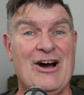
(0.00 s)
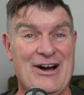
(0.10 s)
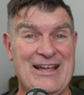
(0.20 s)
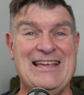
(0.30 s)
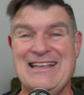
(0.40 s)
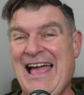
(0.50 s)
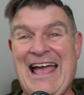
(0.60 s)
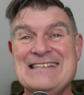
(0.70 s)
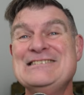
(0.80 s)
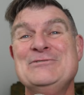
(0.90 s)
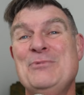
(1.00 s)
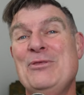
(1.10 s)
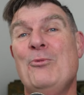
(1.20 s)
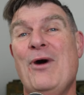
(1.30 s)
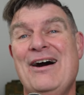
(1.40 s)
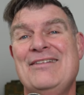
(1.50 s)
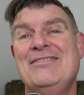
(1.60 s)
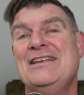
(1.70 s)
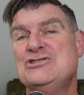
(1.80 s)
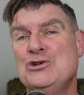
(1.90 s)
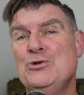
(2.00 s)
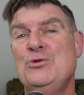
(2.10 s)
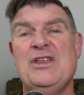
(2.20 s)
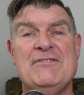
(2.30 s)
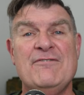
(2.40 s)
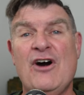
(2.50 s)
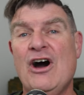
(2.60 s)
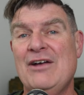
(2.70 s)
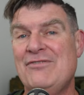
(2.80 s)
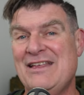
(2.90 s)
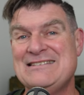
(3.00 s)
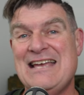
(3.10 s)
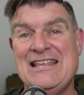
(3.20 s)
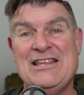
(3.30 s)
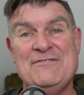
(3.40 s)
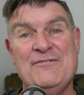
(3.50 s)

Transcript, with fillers: I answered with one, then two, then five, then ten, then